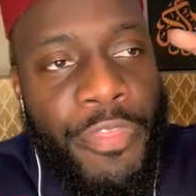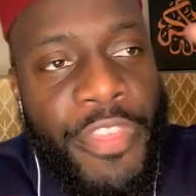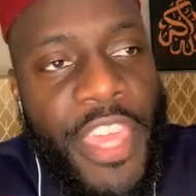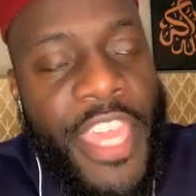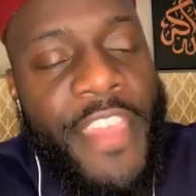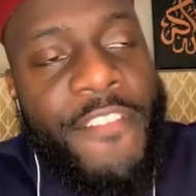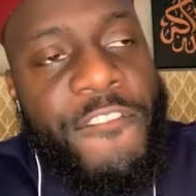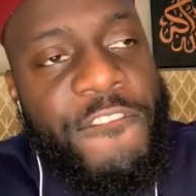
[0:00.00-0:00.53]

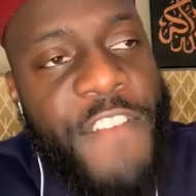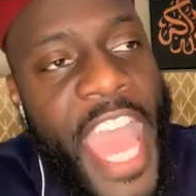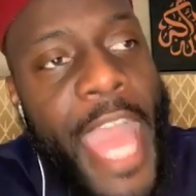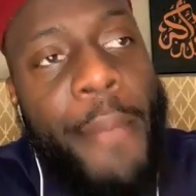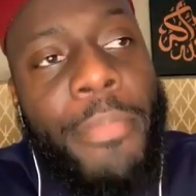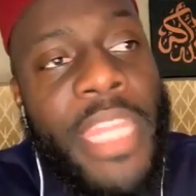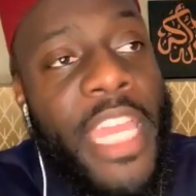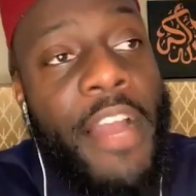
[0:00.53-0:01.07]
the
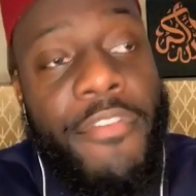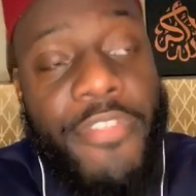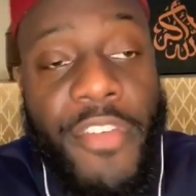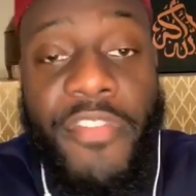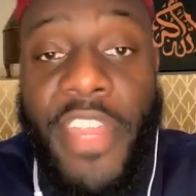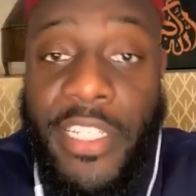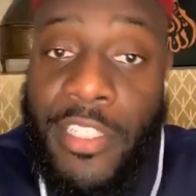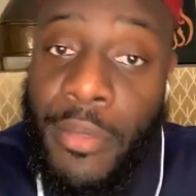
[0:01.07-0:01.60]
family of the
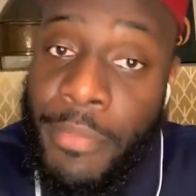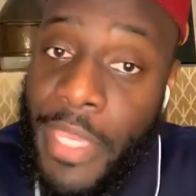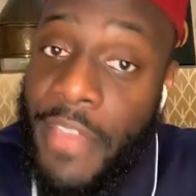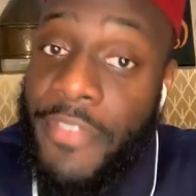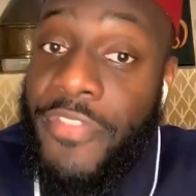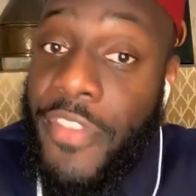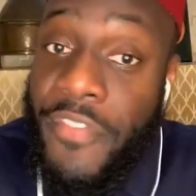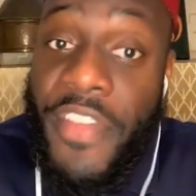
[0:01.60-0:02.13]
victim,
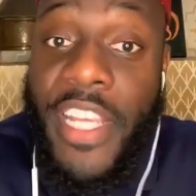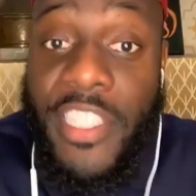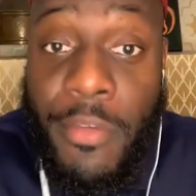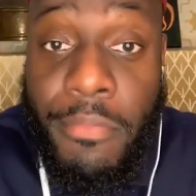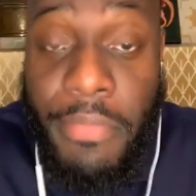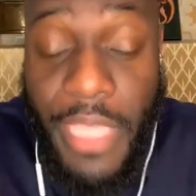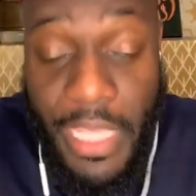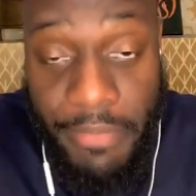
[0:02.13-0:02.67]
if the
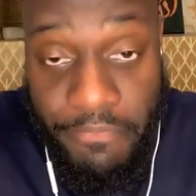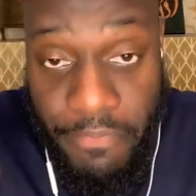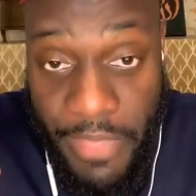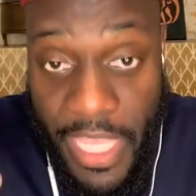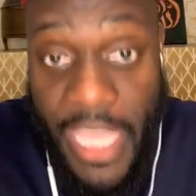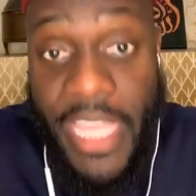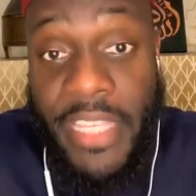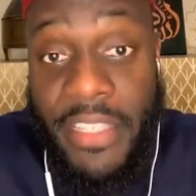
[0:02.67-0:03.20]
victim
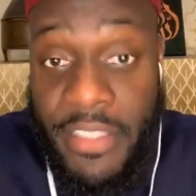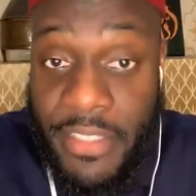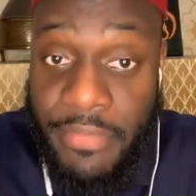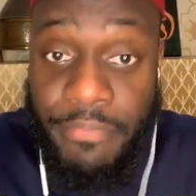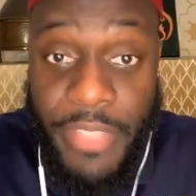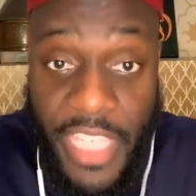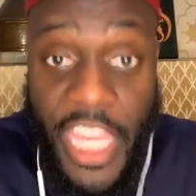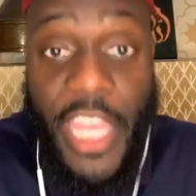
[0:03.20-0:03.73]
is
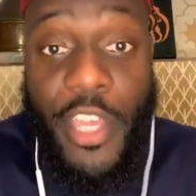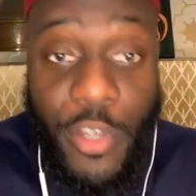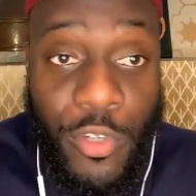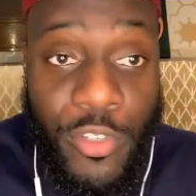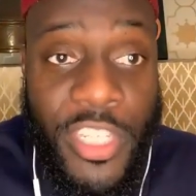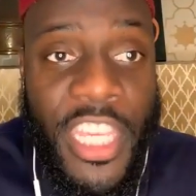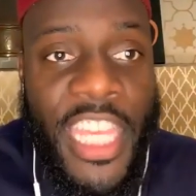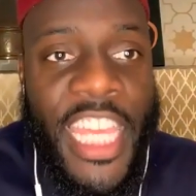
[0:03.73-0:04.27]

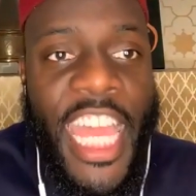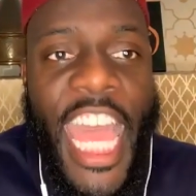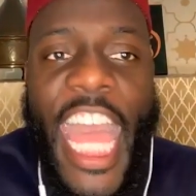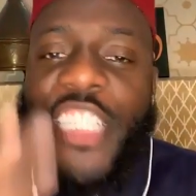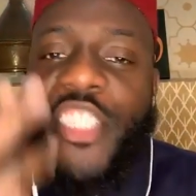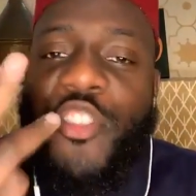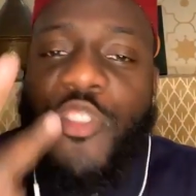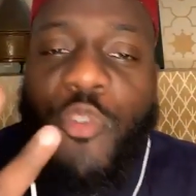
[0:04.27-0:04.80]
killed,
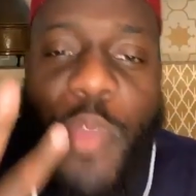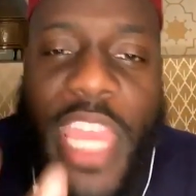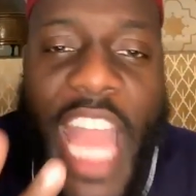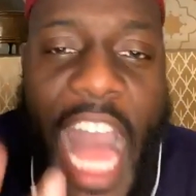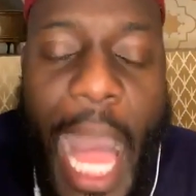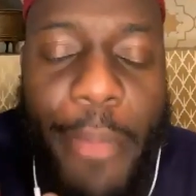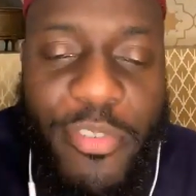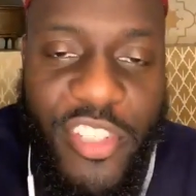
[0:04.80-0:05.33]
has three
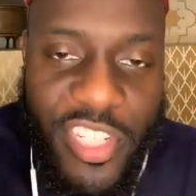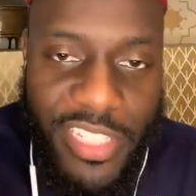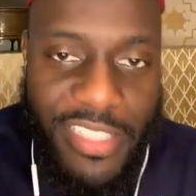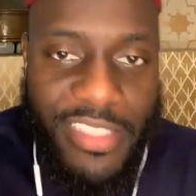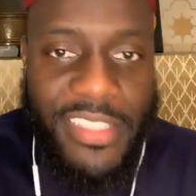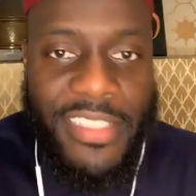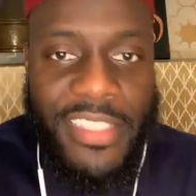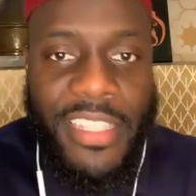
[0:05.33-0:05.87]

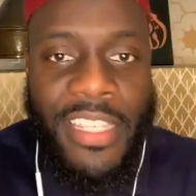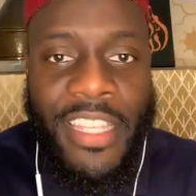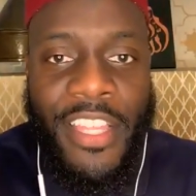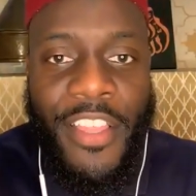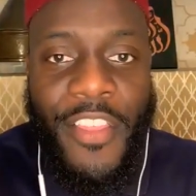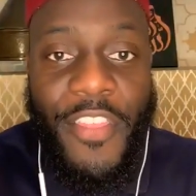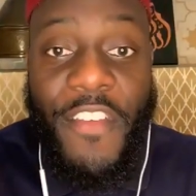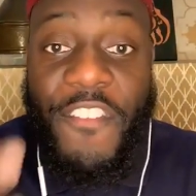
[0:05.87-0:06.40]
options.
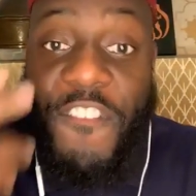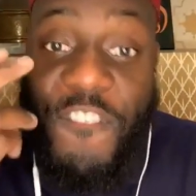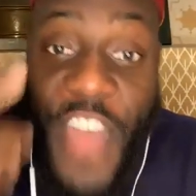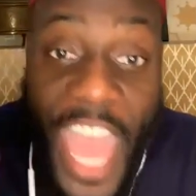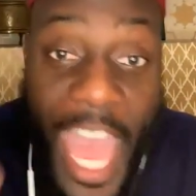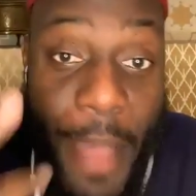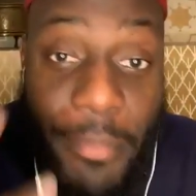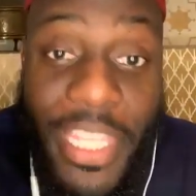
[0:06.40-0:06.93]
The
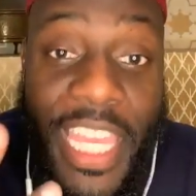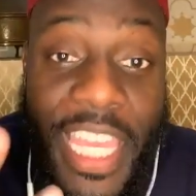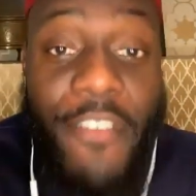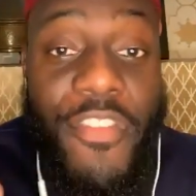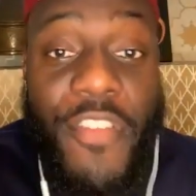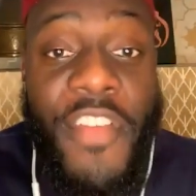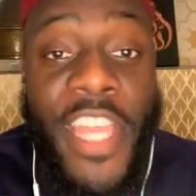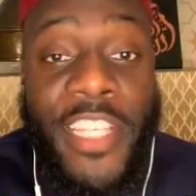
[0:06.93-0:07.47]
family
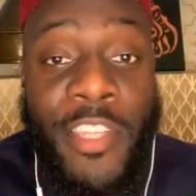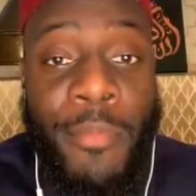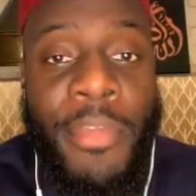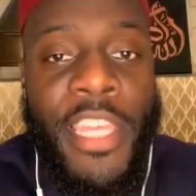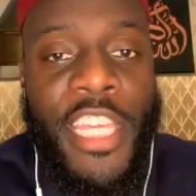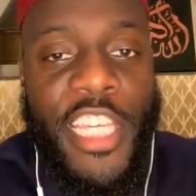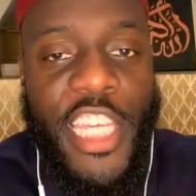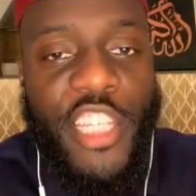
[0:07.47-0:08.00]
of the victim
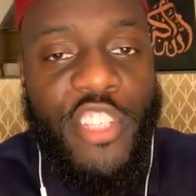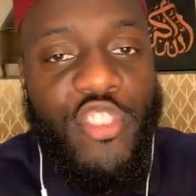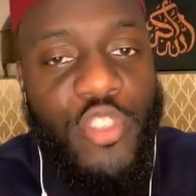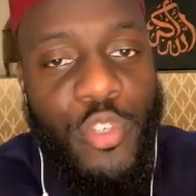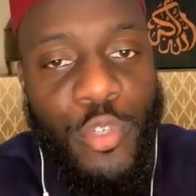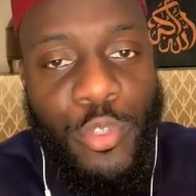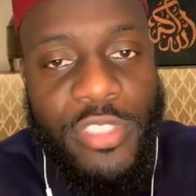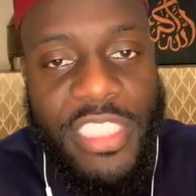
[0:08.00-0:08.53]
can
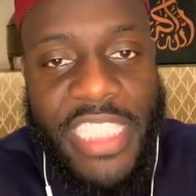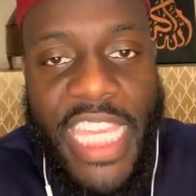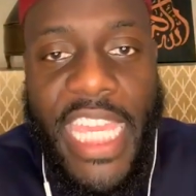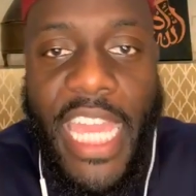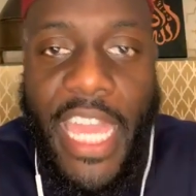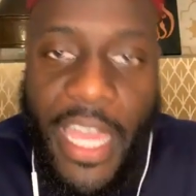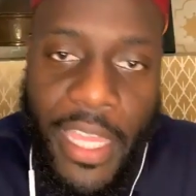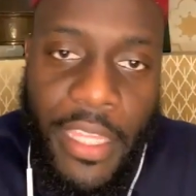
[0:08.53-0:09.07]
choose
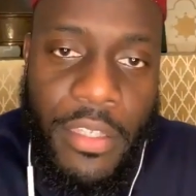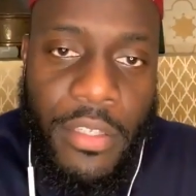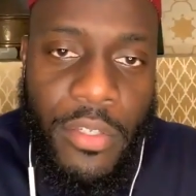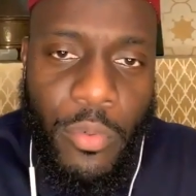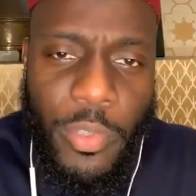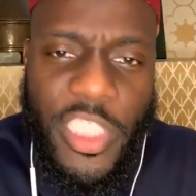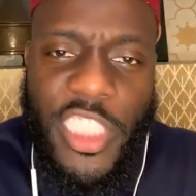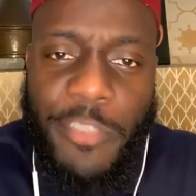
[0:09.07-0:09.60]
diya,
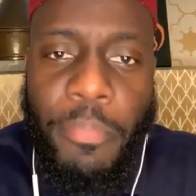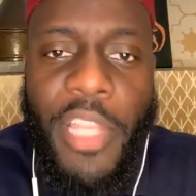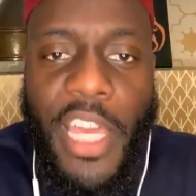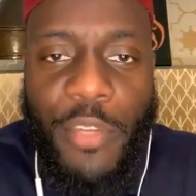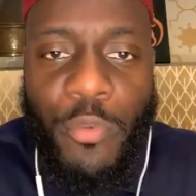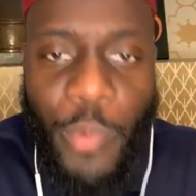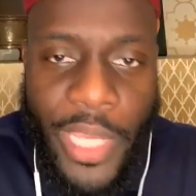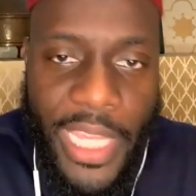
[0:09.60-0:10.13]
which is
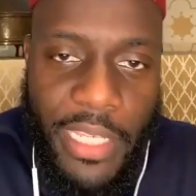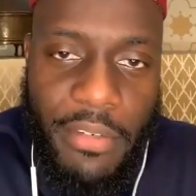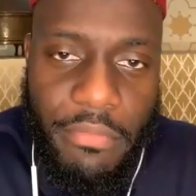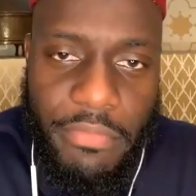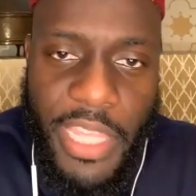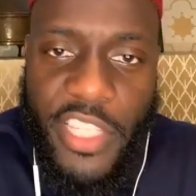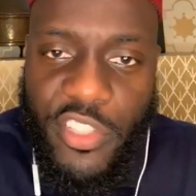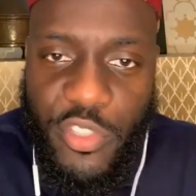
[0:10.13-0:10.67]
blood wit.
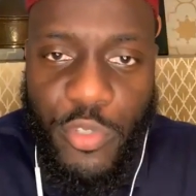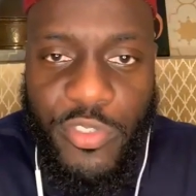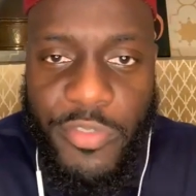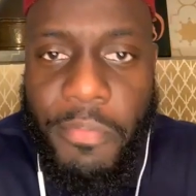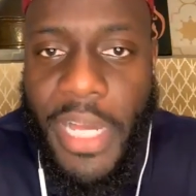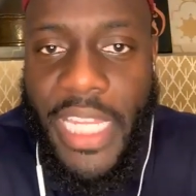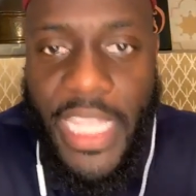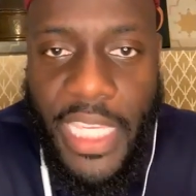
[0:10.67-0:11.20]
They can choose
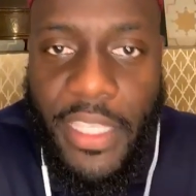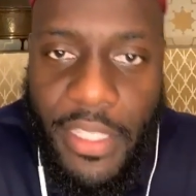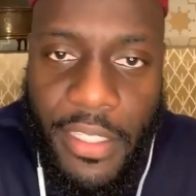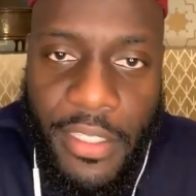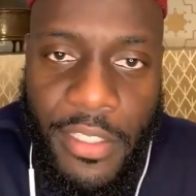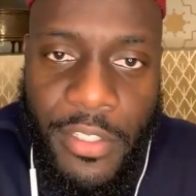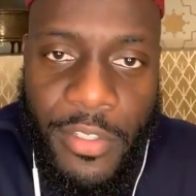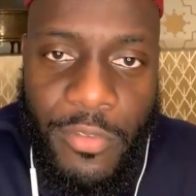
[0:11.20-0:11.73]
money,
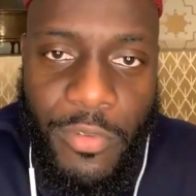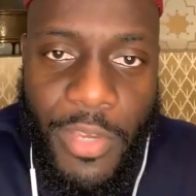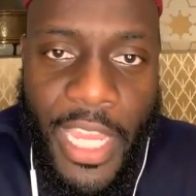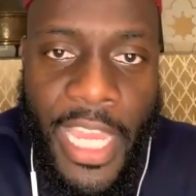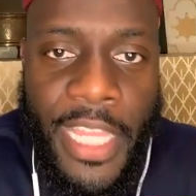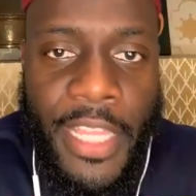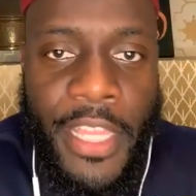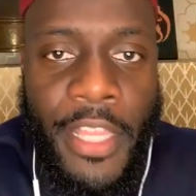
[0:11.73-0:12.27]

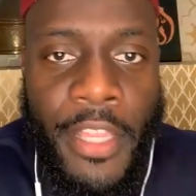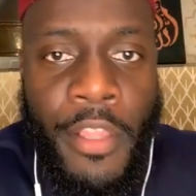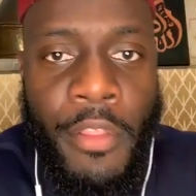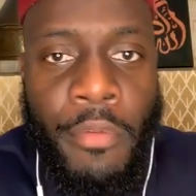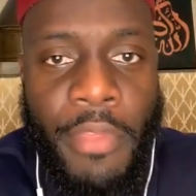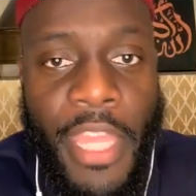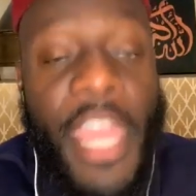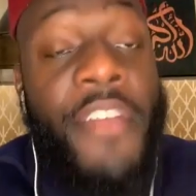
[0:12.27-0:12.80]
right?
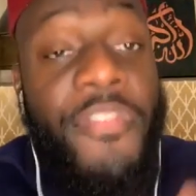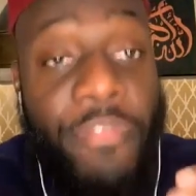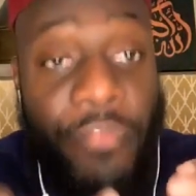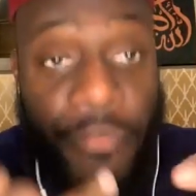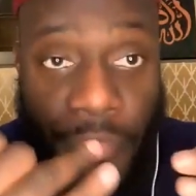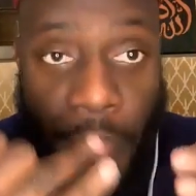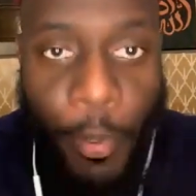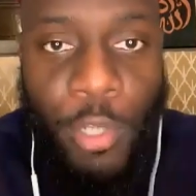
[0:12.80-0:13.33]
If
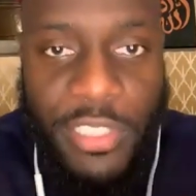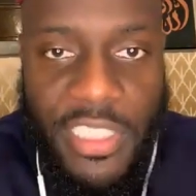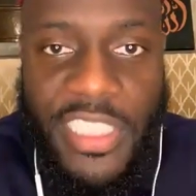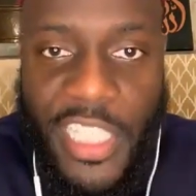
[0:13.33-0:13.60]
the person's